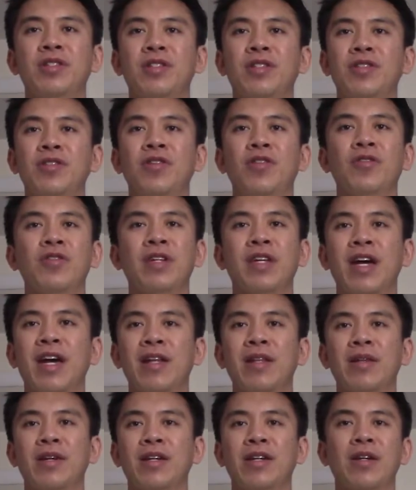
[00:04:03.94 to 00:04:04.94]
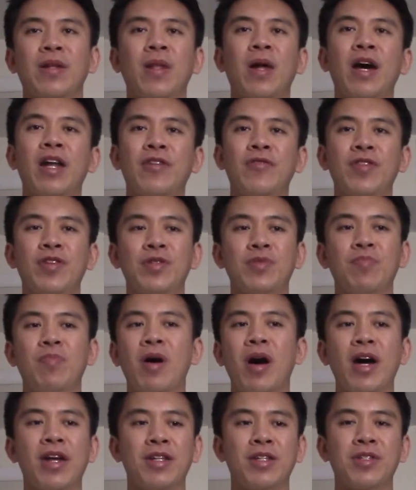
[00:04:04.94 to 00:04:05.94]
You know, he had like a lot of his
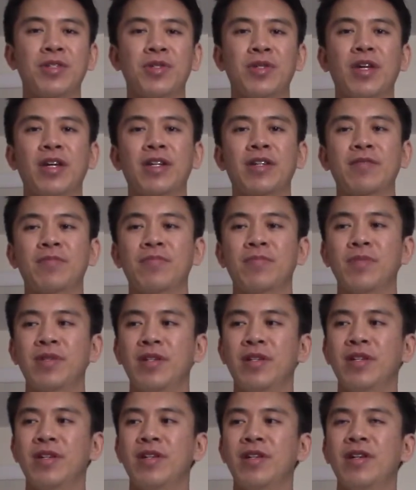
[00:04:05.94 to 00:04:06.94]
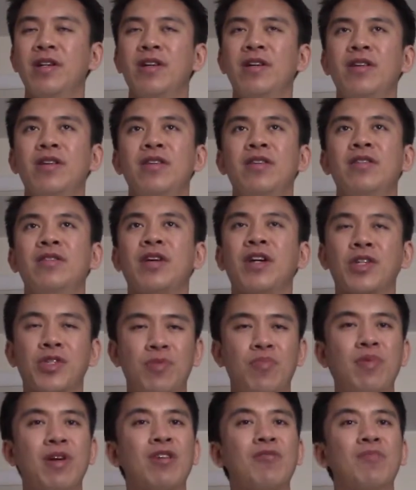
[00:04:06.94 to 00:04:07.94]
bodies like
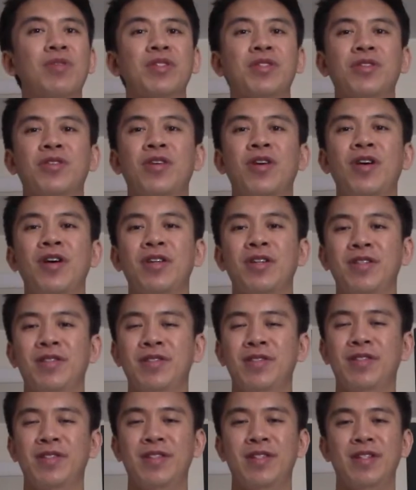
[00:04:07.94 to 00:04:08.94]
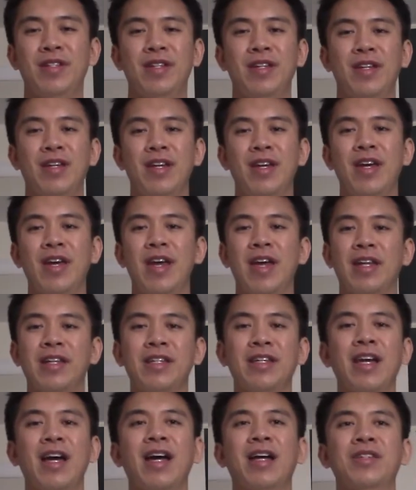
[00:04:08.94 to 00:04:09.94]
experimented on, and
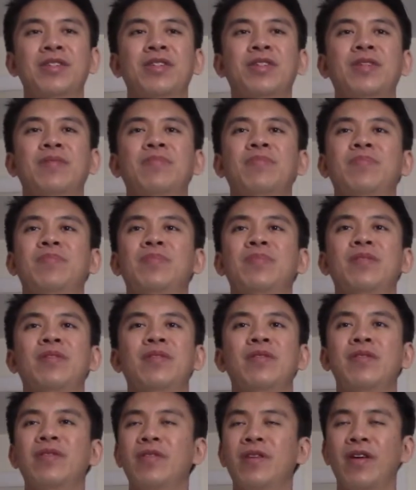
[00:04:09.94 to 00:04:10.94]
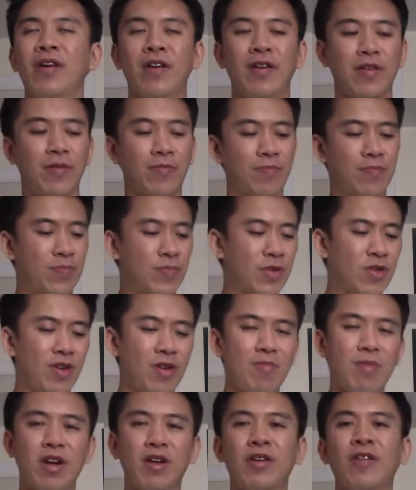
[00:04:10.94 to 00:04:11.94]
he has a good
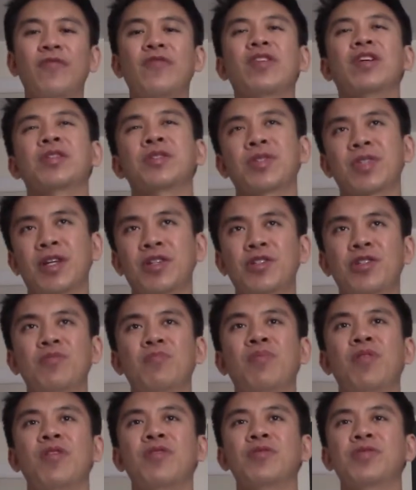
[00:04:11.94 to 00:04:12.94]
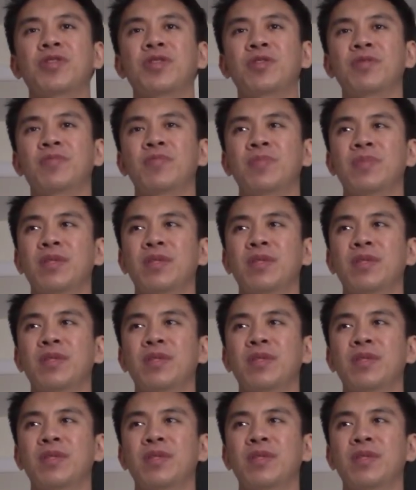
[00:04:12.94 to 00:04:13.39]
amount of extension parts.